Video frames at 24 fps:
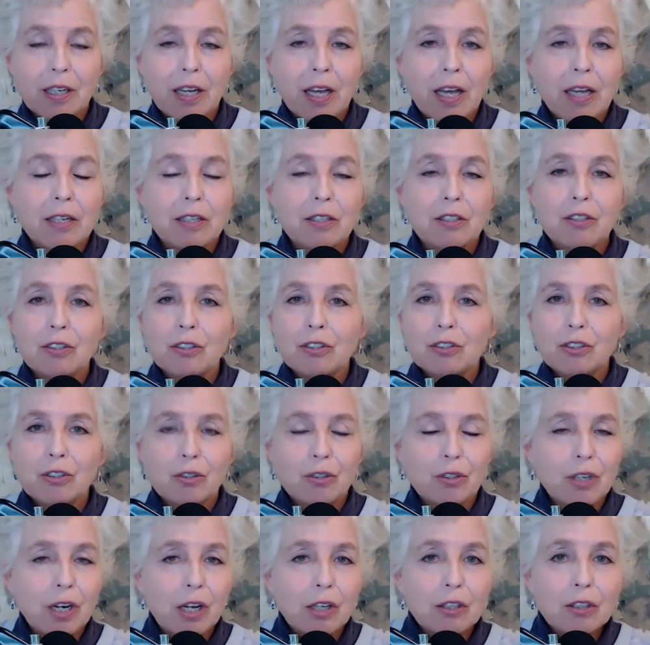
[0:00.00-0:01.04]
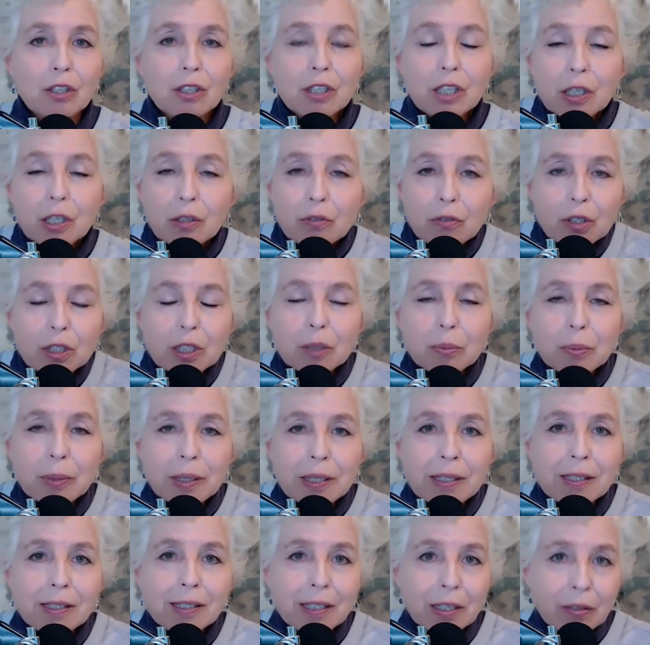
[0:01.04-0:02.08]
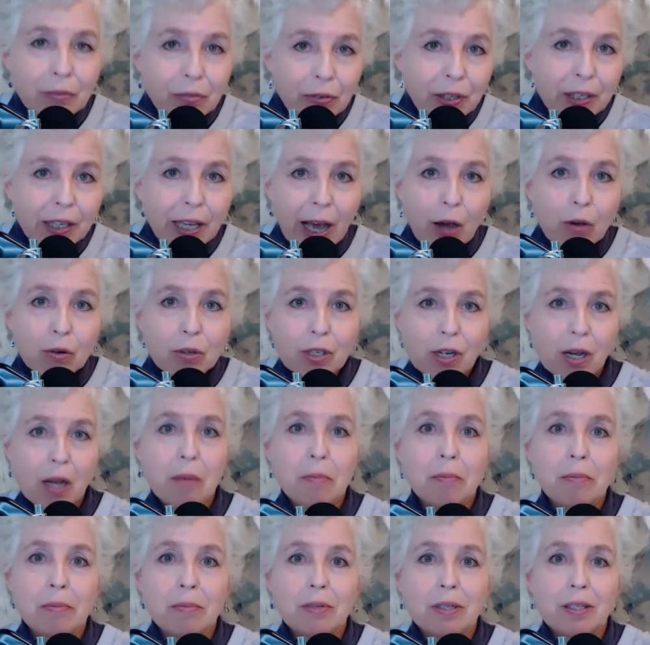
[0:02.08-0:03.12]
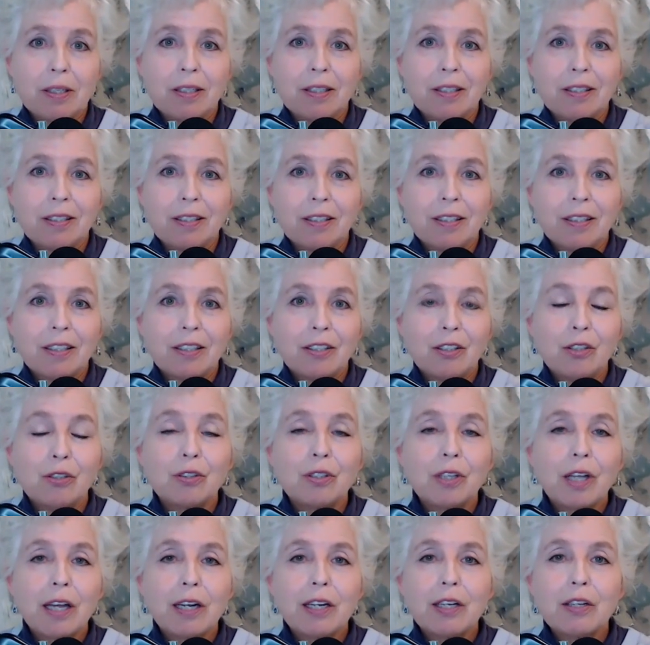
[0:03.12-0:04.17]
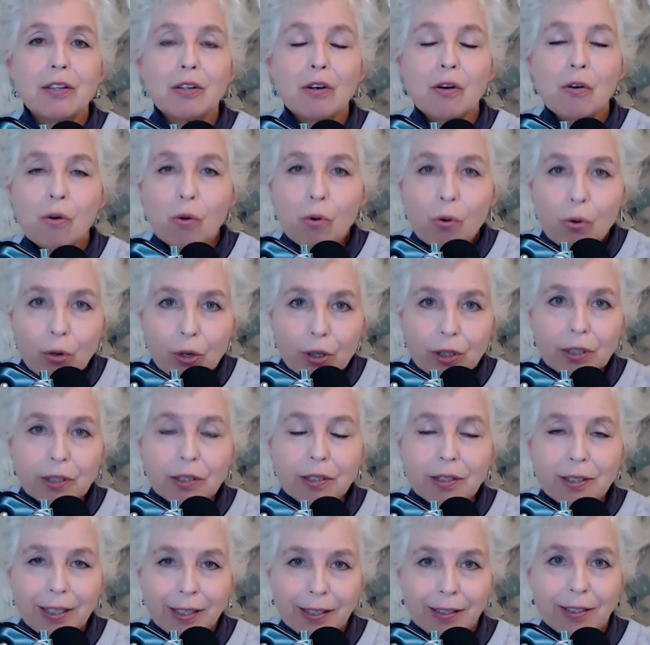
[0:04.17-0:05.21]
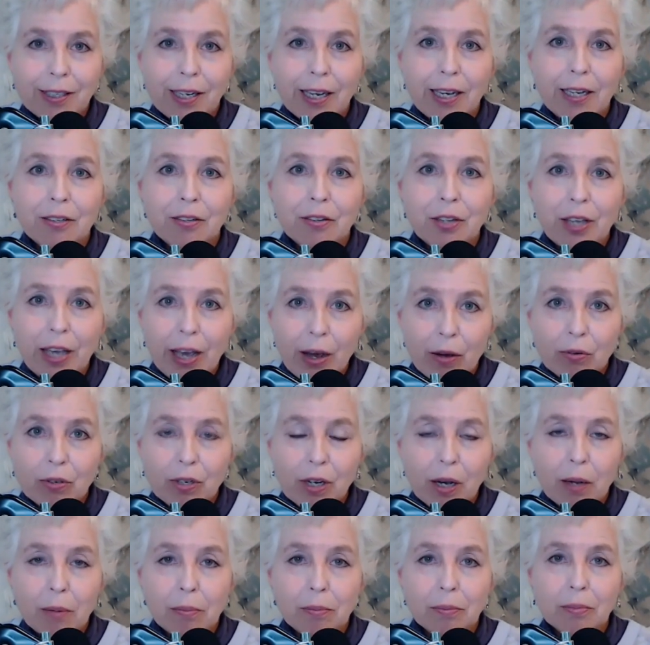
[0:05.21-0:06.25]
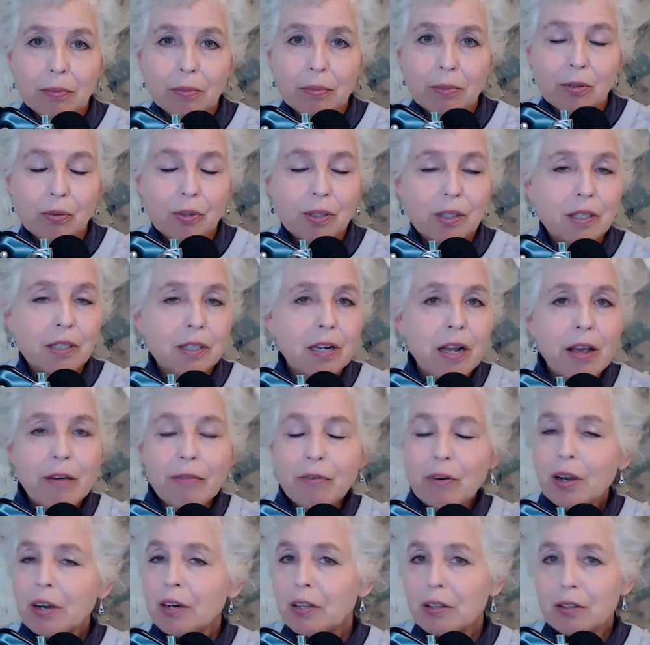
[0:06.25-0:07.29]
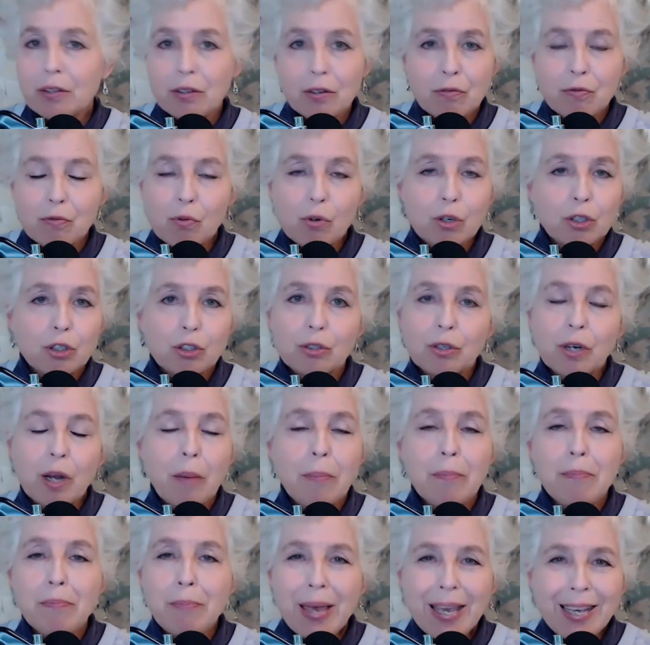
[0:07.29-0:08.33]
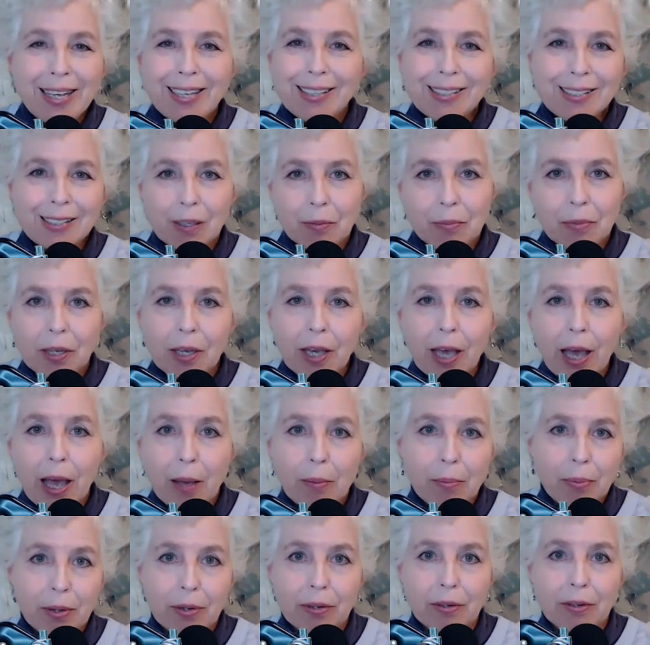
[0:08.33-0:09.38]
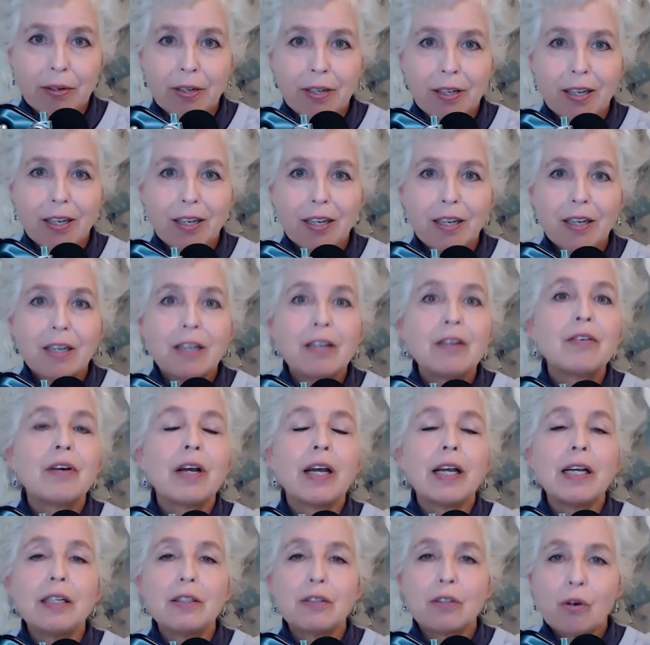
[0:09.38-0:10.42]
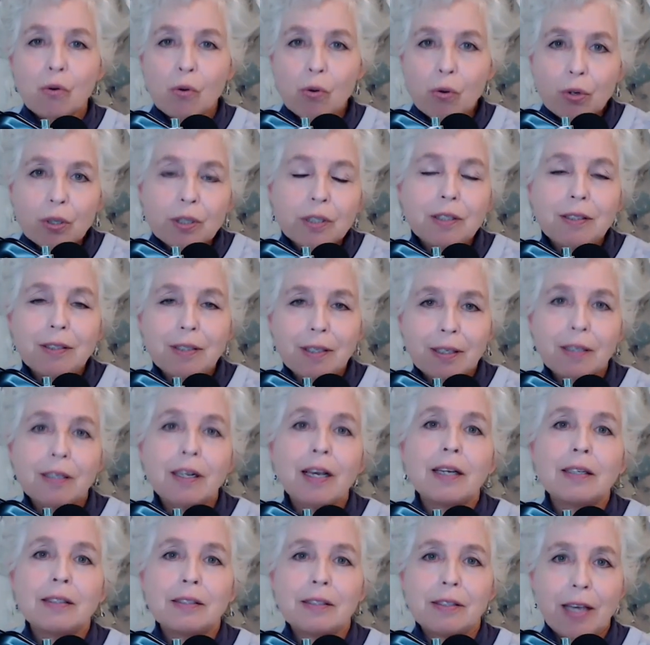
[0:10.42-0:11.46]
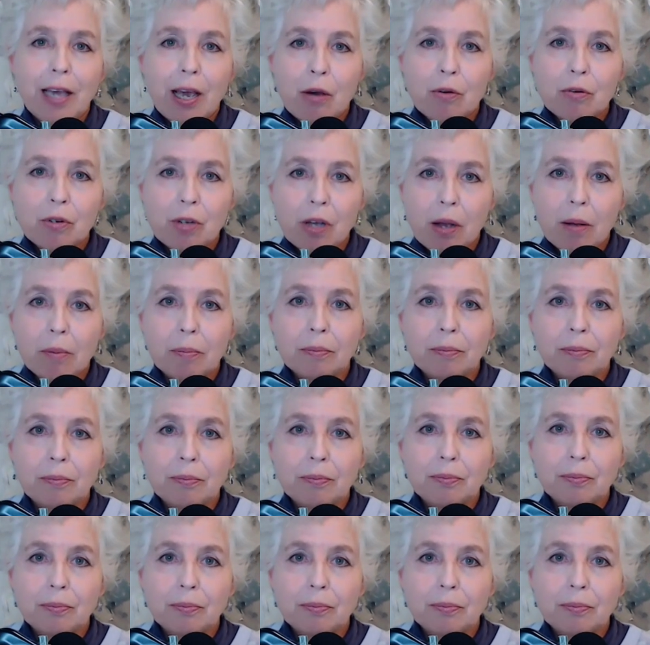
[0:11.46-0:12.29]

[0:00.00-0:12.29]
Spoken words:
And so you're not looking for a specific outcome. You're letting the horse dictate the outcome. So it's never anything forced. You're not making something happen, right? The horse dictates the outcome.